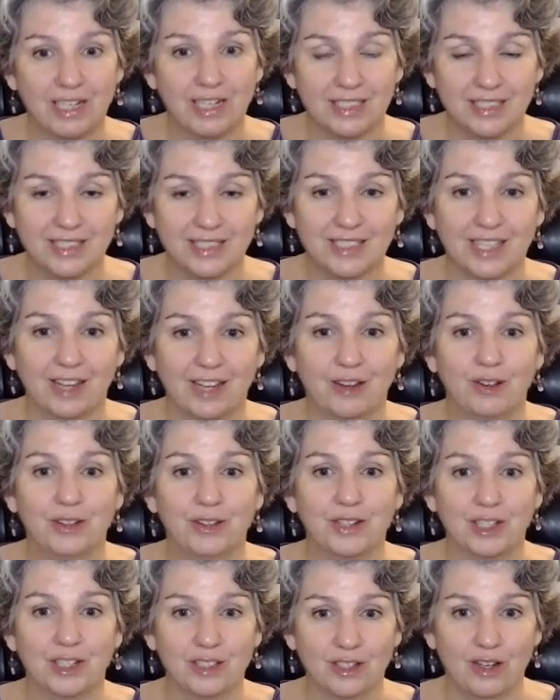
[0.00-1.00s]
and
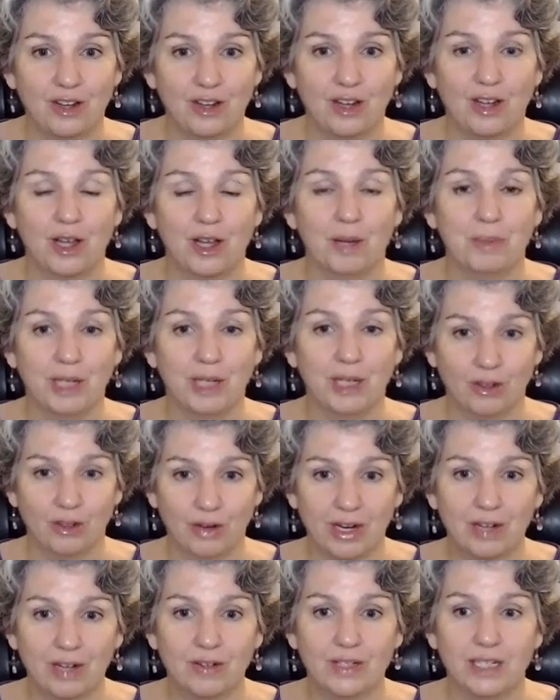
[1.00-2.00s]
settled and calm and
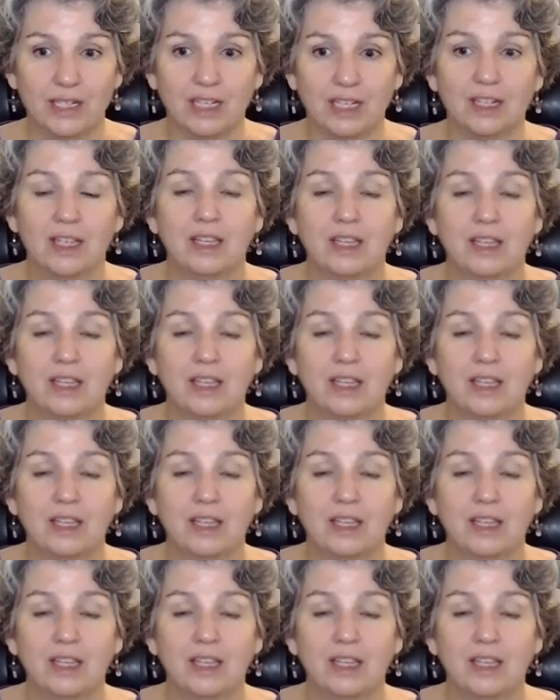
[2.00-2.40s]
grounded,